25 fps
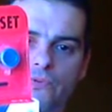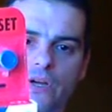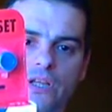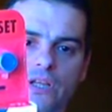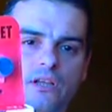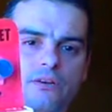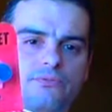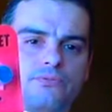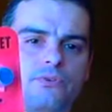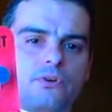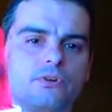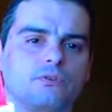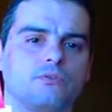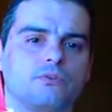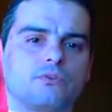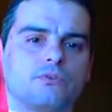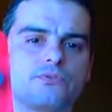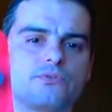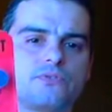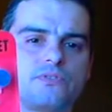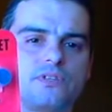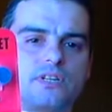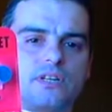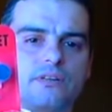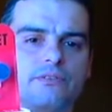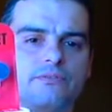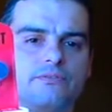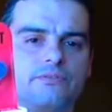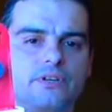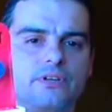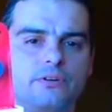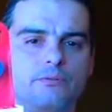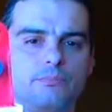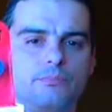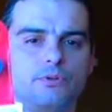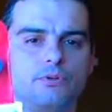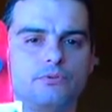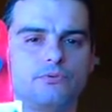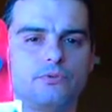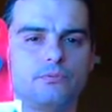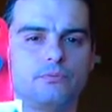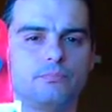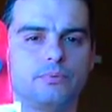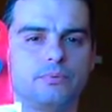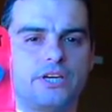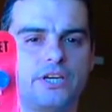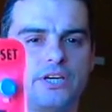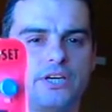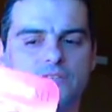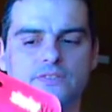I love Focke-Wulfs, they are very beautiful
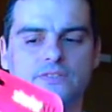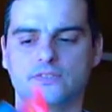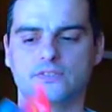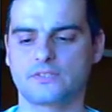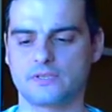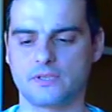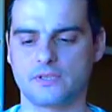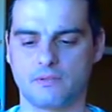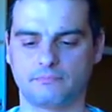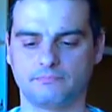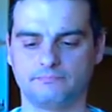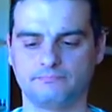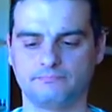planes.